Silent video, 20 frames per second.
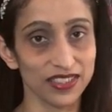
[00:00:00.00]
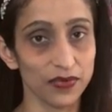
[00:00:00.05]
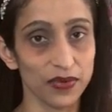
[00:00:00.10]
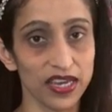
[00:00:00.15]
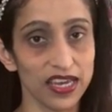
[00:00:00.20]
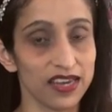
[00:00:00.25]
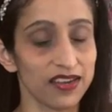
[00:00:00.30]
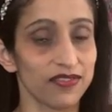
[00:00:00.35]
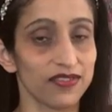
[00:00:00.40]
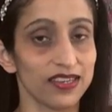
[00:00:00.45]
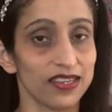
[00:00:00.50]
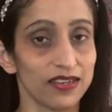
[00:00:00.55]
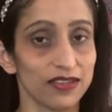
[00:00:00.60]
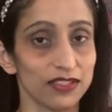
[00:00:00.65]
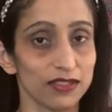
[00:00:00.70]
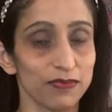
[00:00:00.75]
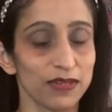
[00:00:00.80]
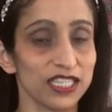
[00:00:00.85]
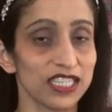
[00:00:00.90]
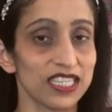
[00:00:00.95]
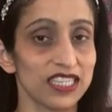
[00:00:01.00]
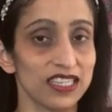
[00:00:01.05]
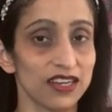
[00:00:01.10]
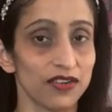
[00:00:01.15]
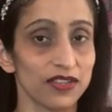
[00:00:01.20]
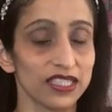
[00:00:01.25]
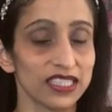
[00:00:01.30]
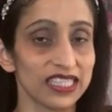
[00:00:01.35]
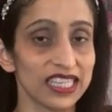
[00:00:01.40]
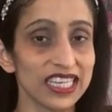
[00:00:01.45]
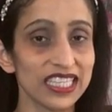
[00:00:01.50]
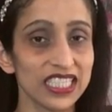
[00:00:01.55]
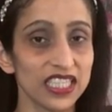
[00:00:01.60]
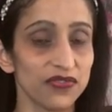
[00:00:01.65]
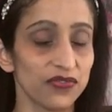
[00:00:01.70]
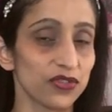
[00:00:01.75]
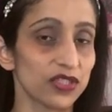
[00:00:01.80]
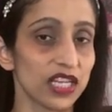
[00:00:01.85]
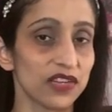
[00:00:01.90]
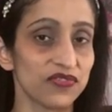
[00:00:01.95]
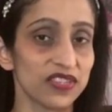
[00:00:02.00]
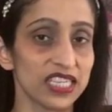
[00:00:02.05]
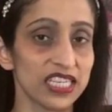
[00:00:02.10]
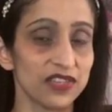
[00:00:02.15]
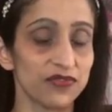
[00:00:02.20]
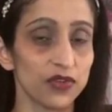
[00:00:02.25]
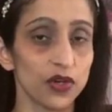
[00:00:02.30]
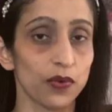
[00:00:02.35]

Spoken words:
Especially all the desi food that we eat,